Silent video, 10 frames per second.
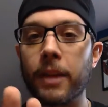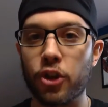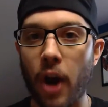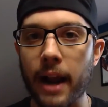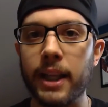
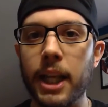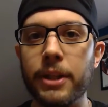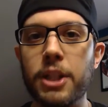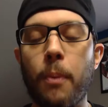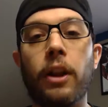Try to keep
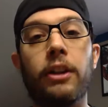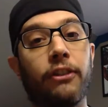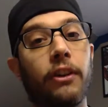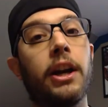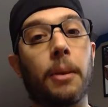it
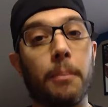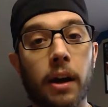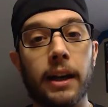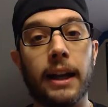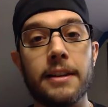spoiler-free or
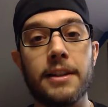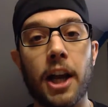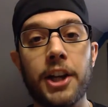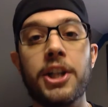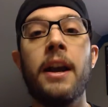mark it as
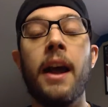such